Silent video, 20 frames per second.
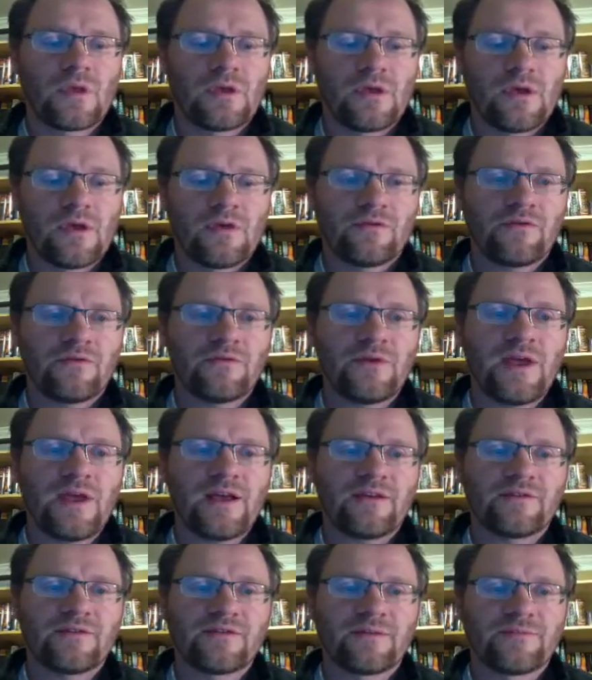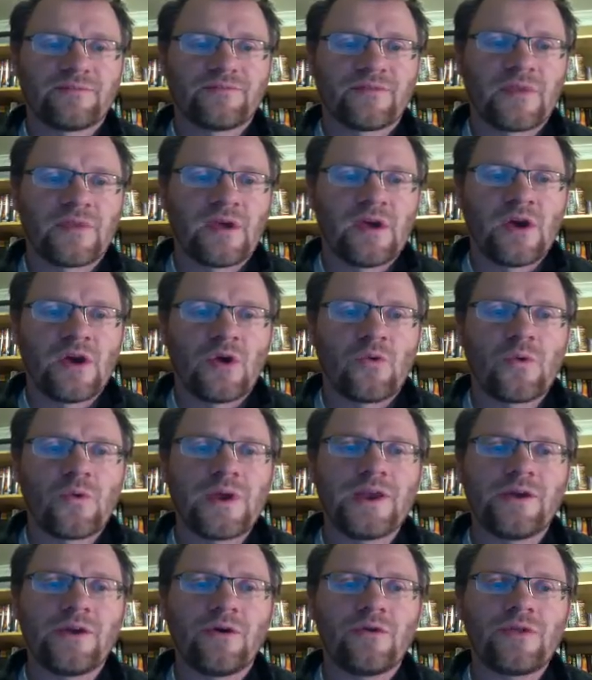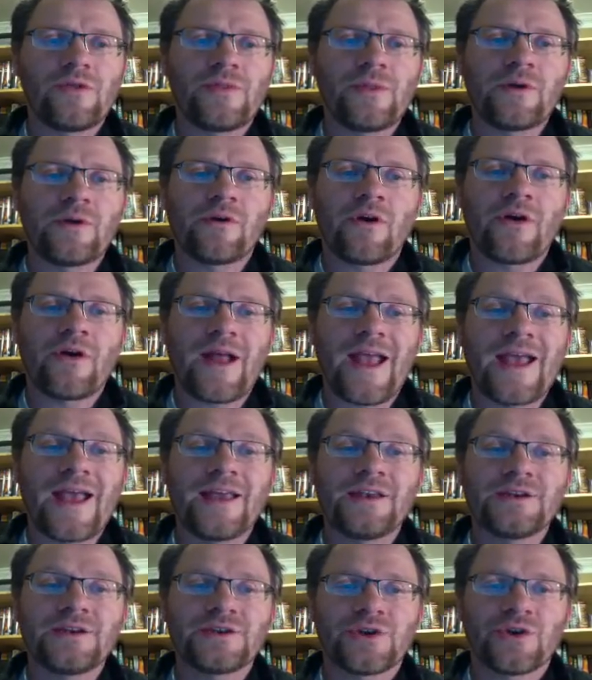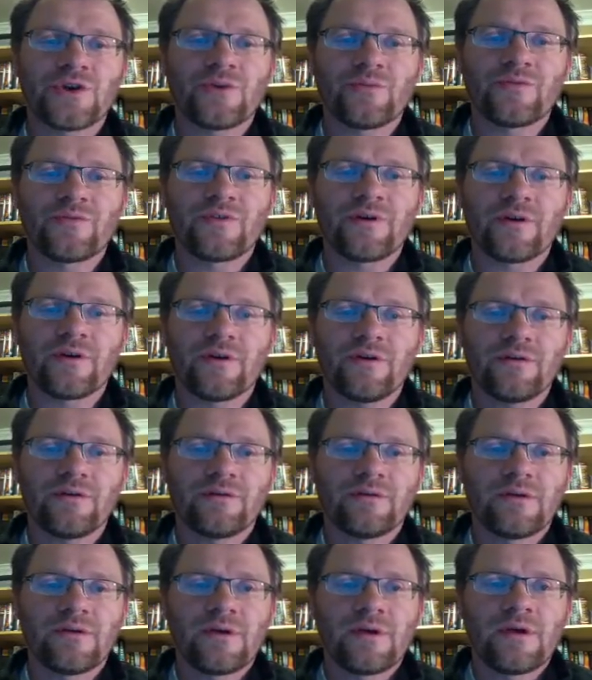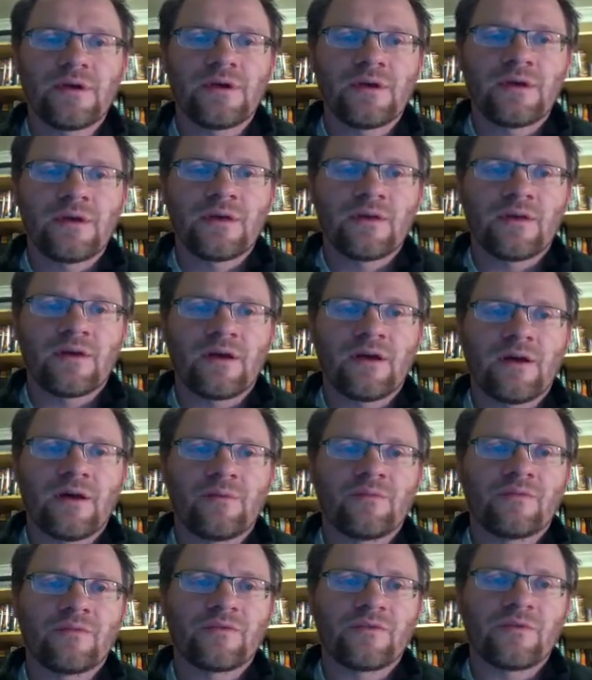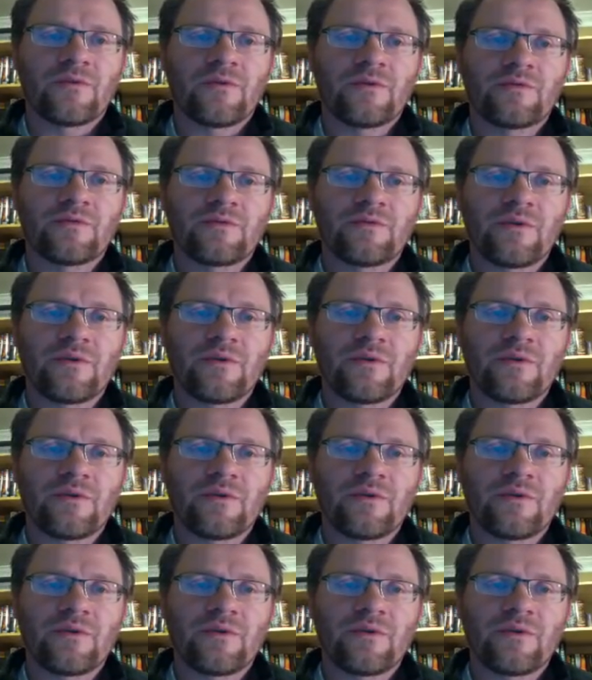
So next, we know that there are n terms here. So this was our